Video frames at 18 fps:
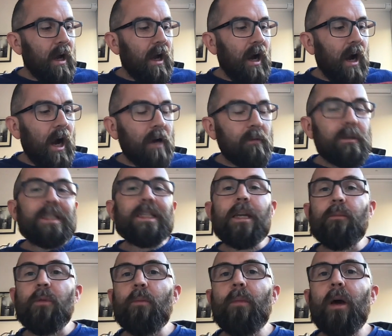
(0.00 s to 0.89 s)
I've been
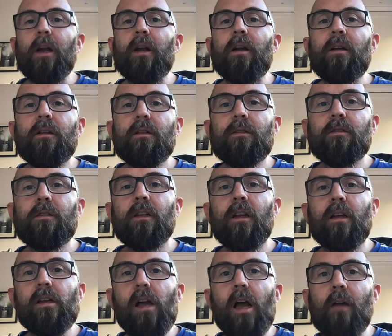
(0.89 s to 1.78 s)
sleeping better
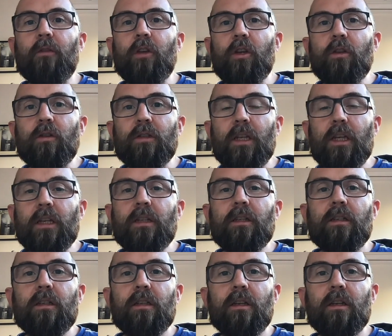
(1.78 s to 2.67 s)
having used
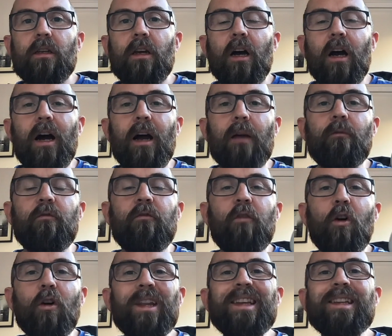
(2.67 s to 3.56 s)
these. I'm
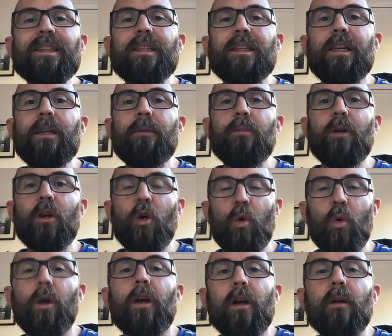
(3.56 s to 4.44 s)
falling asleep
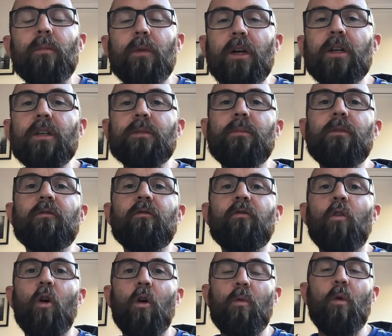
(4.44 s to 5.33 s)
quicker because
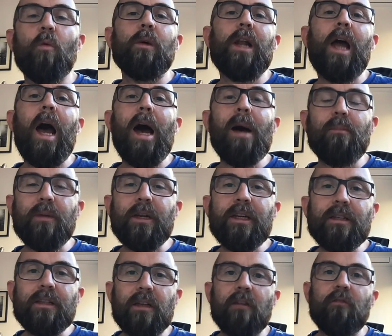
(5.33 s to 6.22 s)
before what would happen
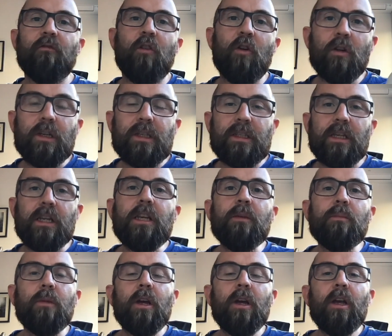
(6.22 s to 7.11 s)
is I'd fall
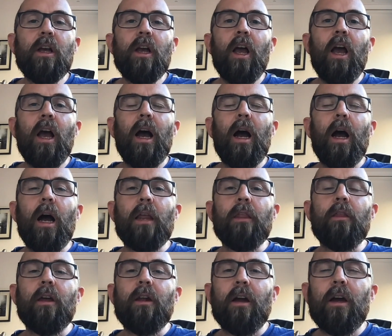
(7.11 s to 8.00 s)
asleep and
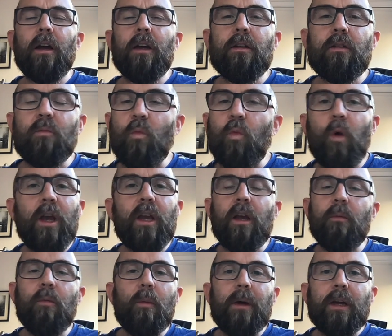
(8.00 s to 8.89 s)
then I'd wake
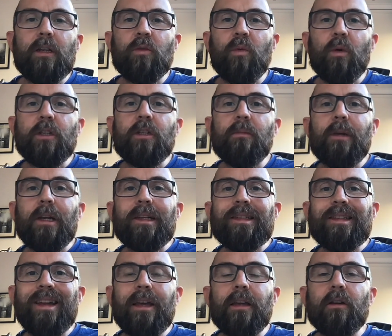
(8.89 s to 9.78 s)
up about 20
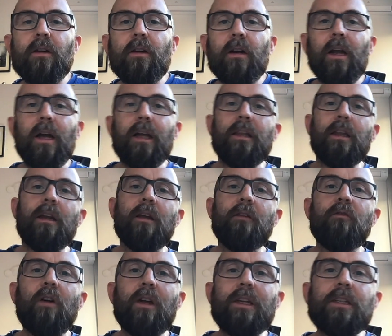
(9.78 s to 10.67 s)
minutes later and then I'd
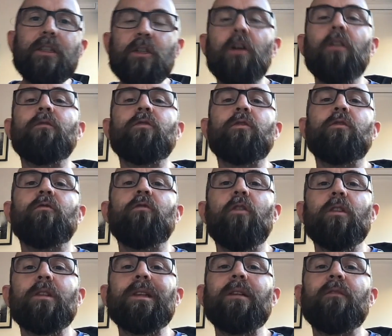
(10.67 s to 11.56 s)
find it tough to
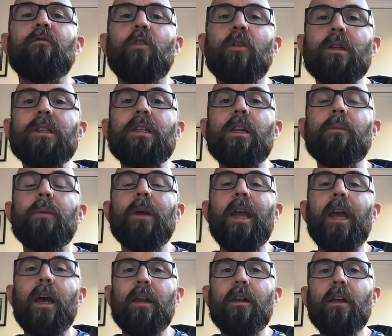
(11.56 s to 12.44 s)
fall asleep
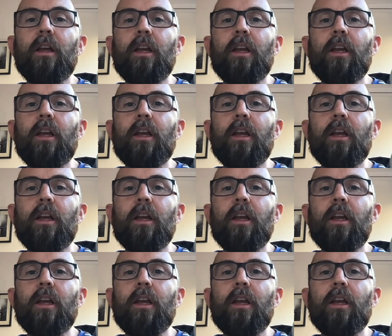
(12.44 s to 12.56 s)
again.